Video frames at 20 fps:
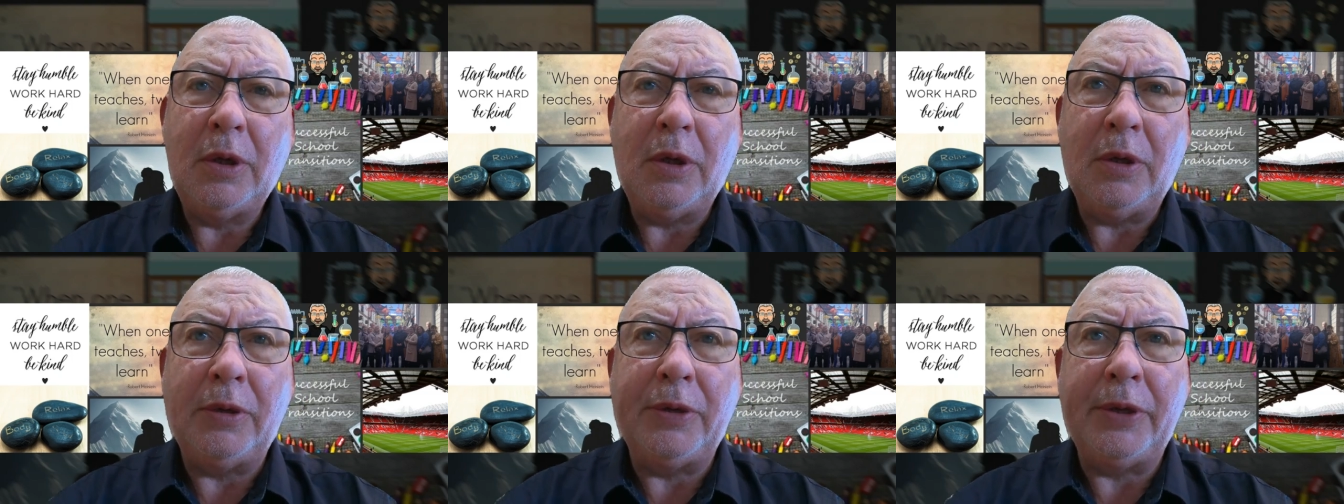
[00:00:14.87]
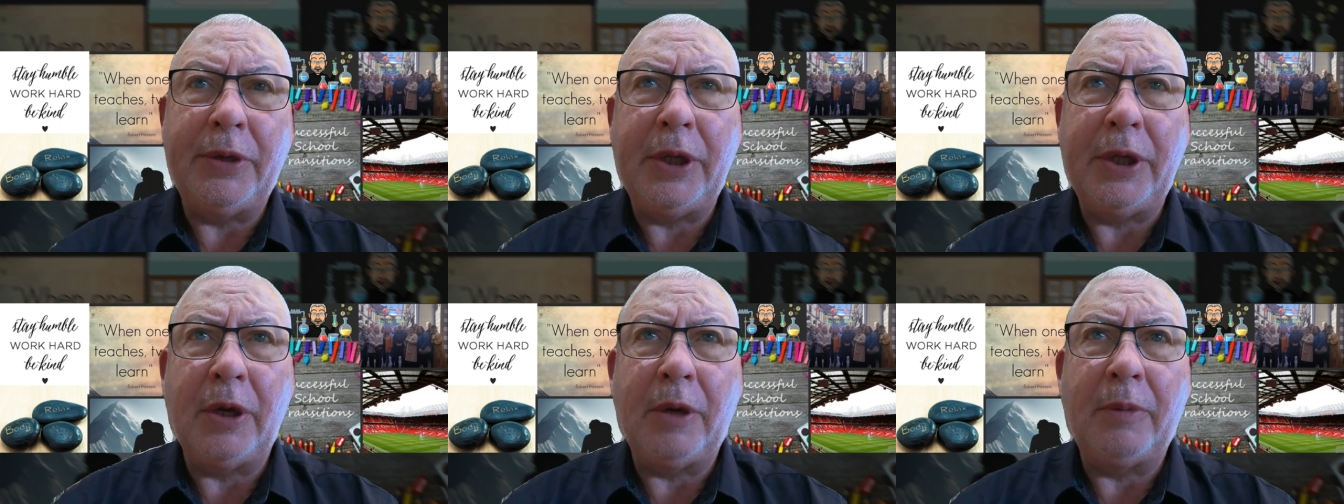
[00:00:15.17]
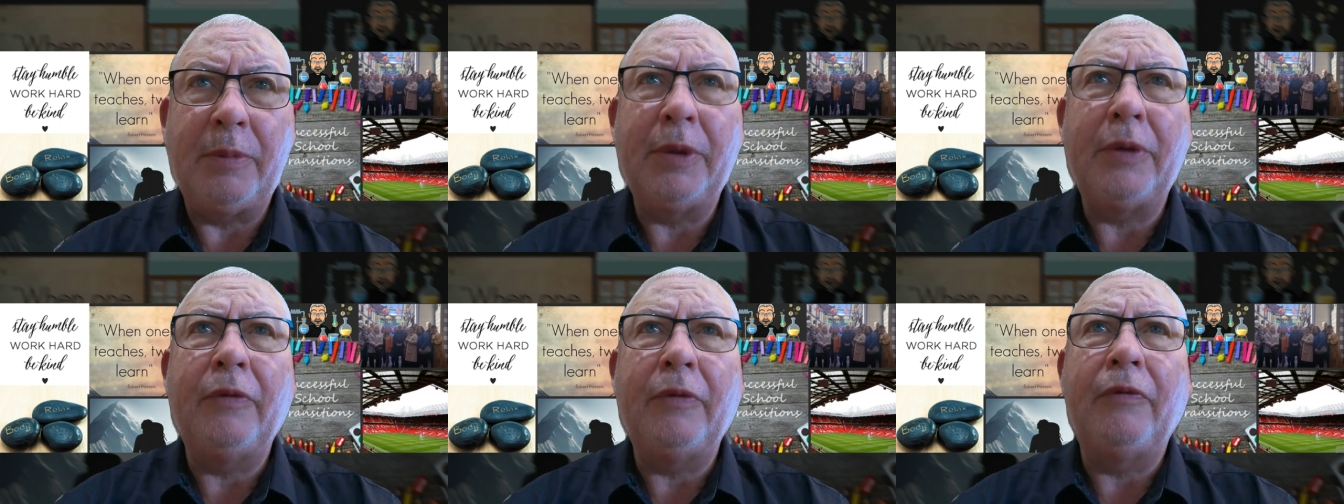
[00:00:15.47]
on the
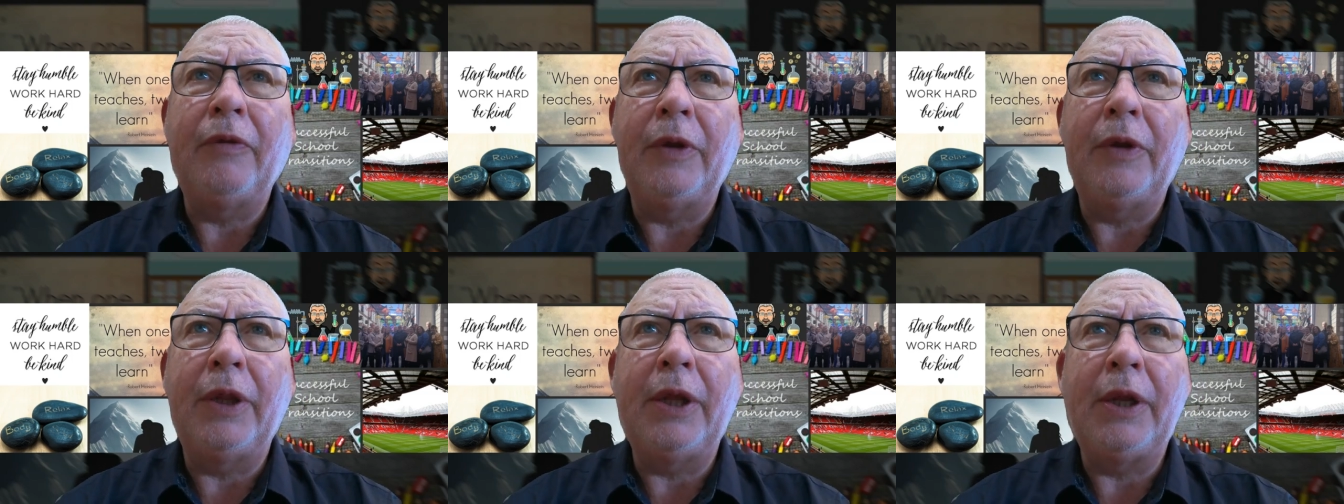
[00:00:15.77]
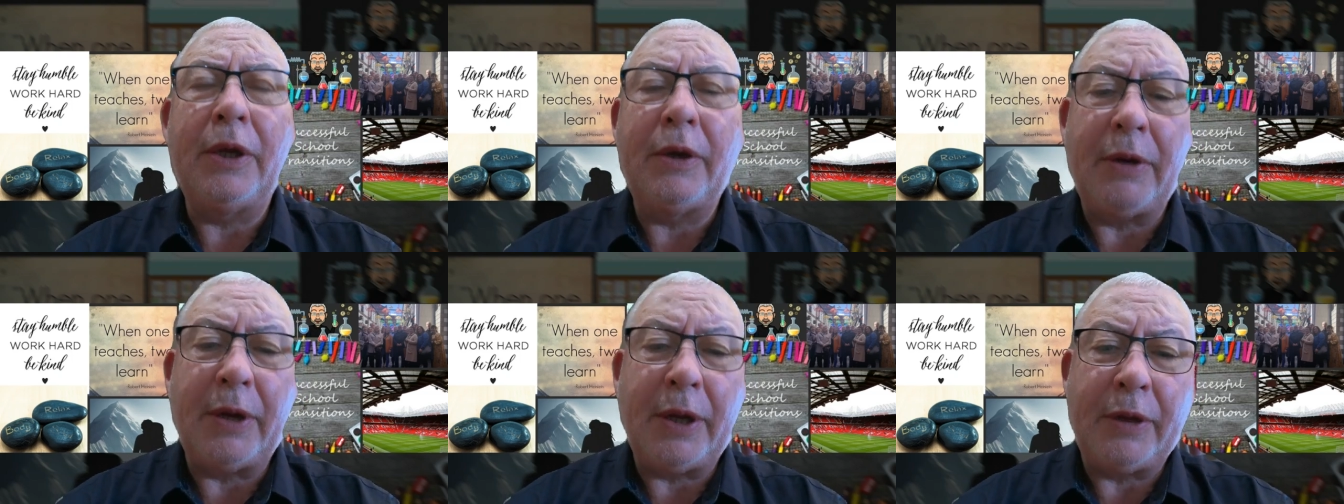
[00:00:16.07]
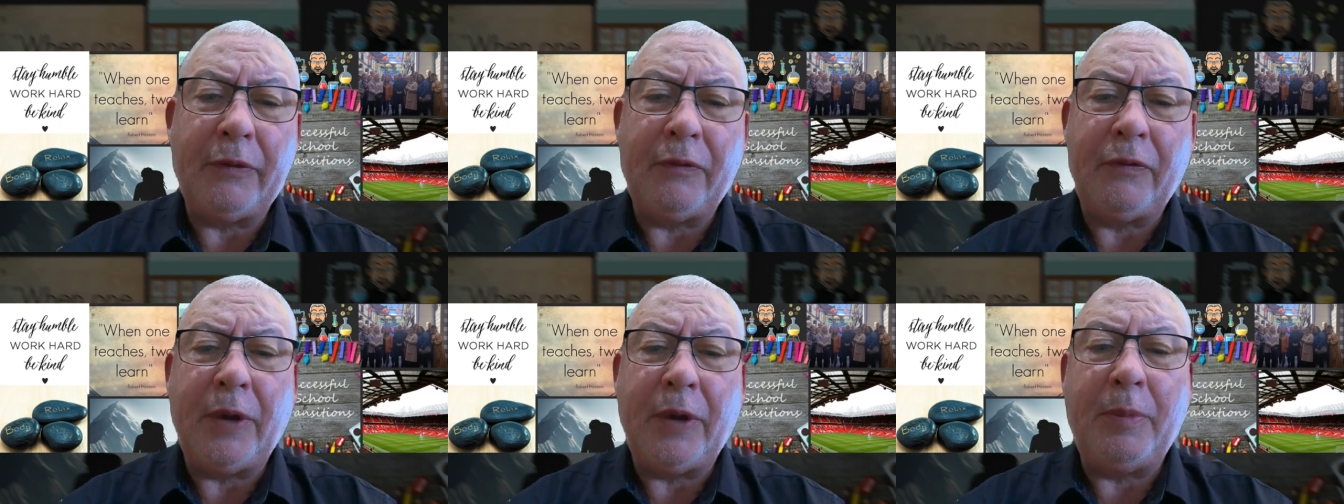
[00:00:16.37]
carpet in front of the
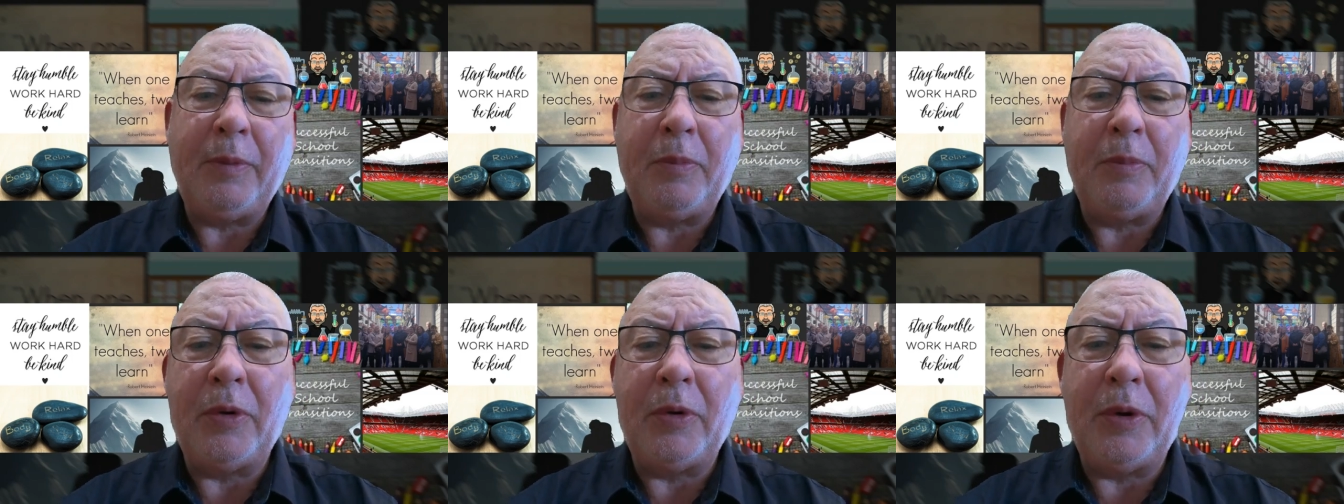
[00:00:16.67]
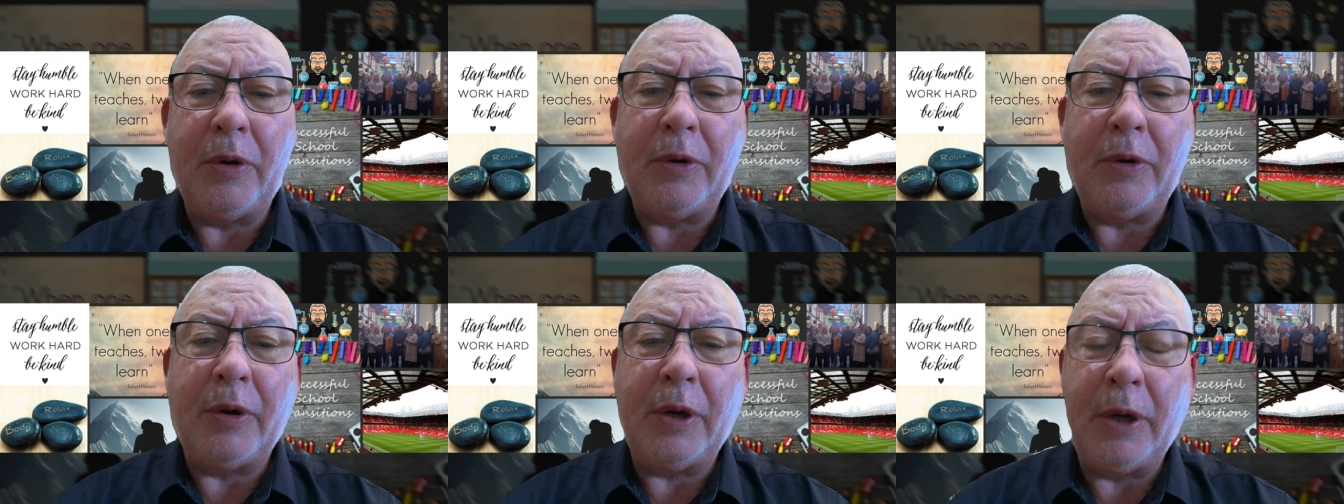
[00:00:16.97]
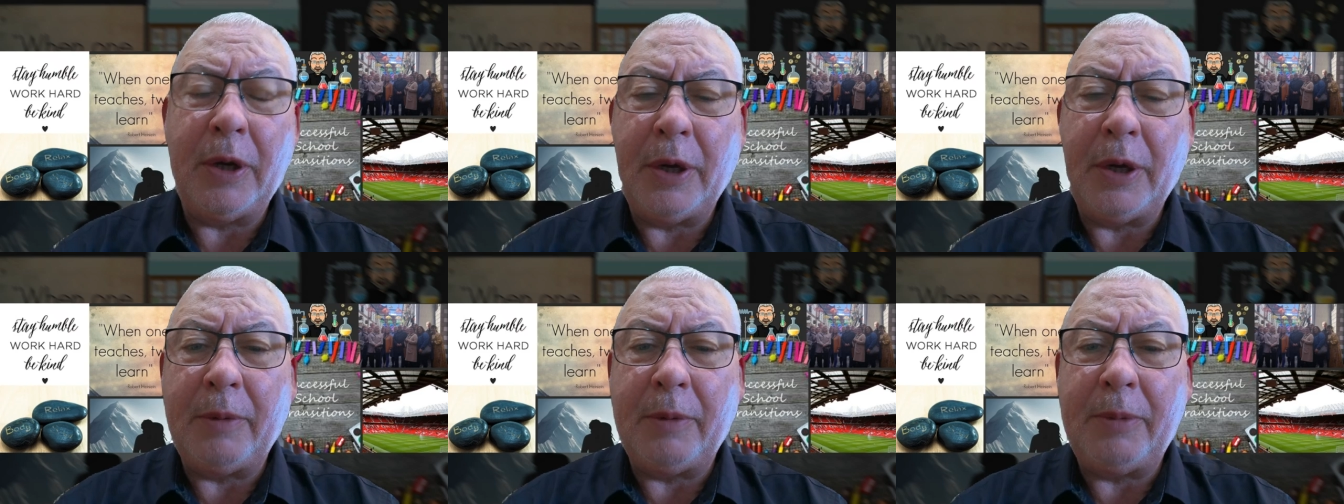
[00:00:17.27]
interactive whiteboard or a
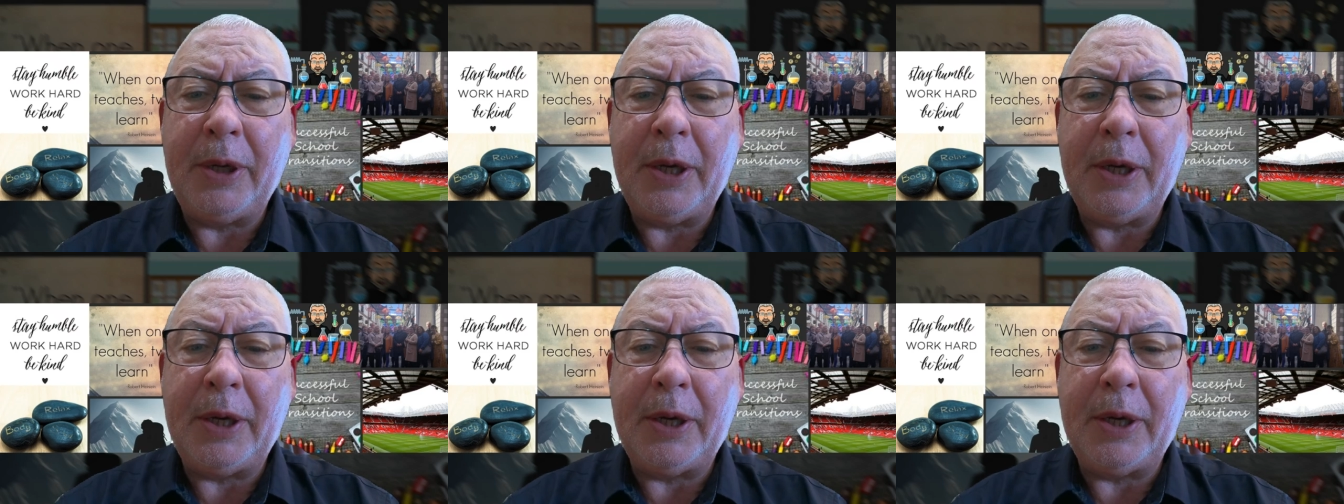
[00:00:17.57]
library